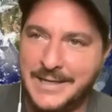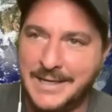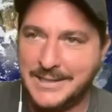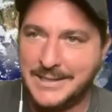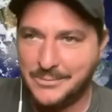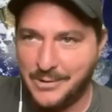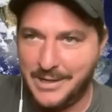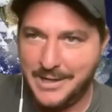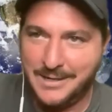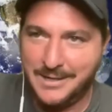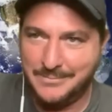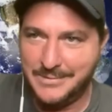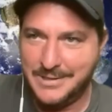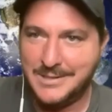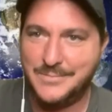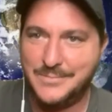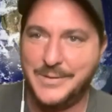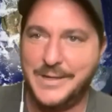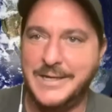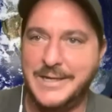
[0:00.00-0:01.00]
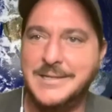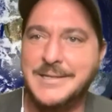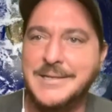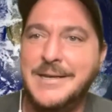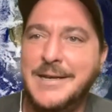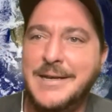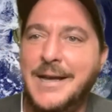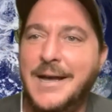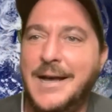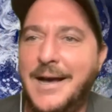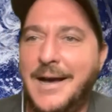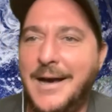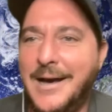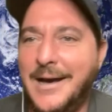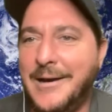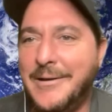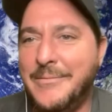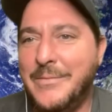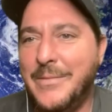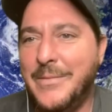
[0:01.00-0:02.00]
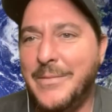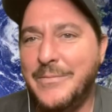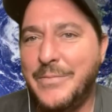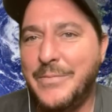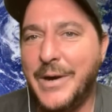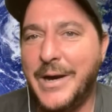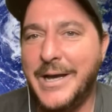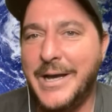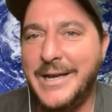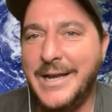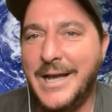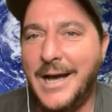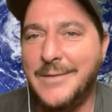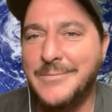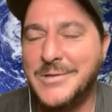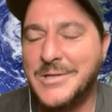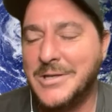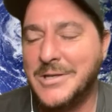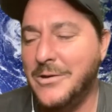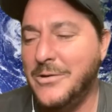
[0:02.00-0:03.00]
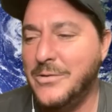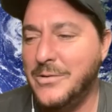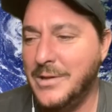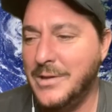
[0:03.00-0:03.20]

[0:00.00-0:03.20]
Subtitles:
That's why I'm in space. But I'm so